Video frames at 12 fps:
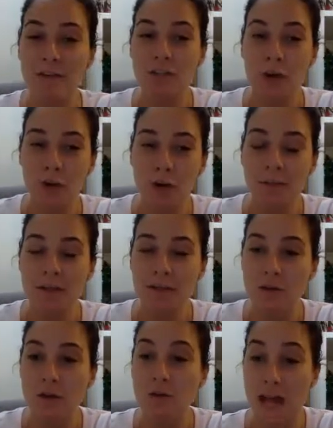term and it's
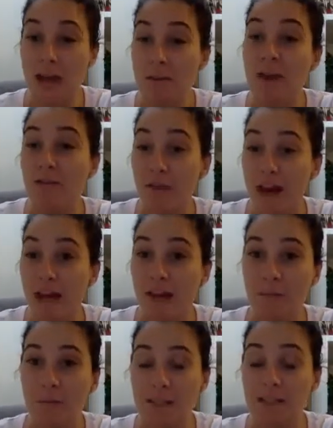called MFA.
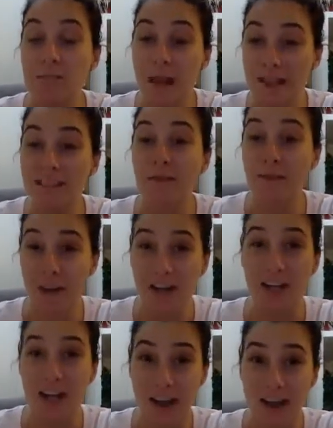It's massive
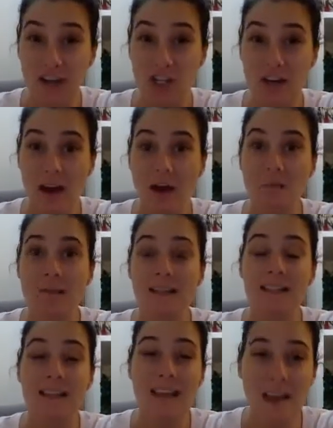fucking action, and it
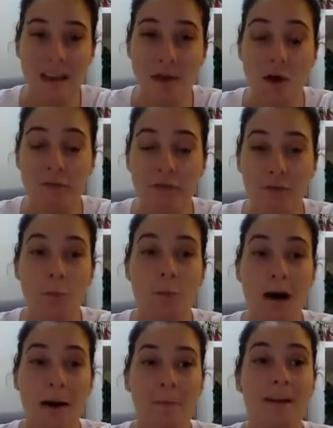means getting off your
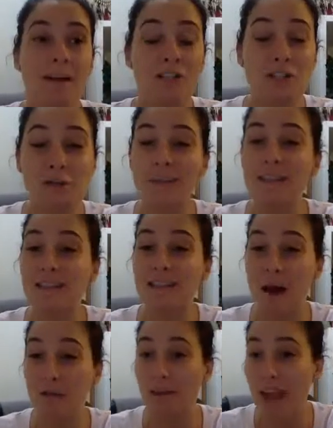bum and doing
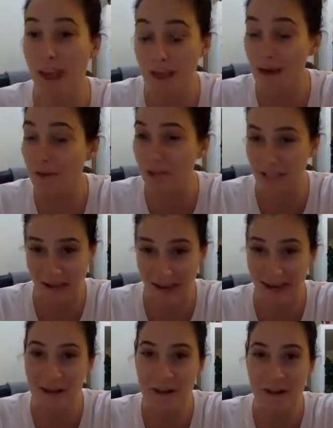stuff every day.
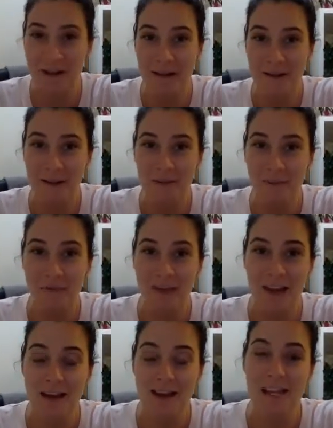
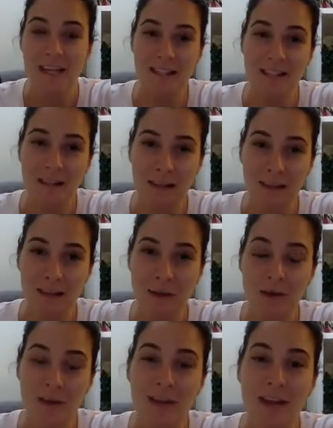Now, it is the
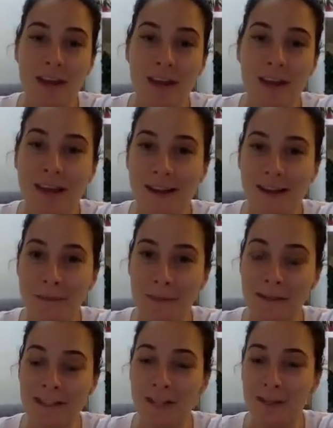third key
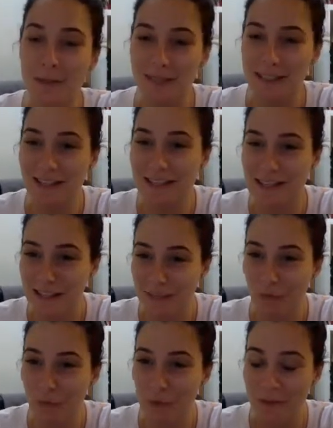element to your
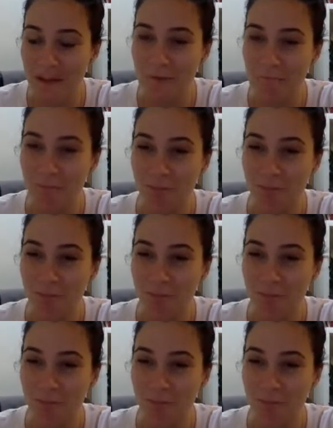success formula.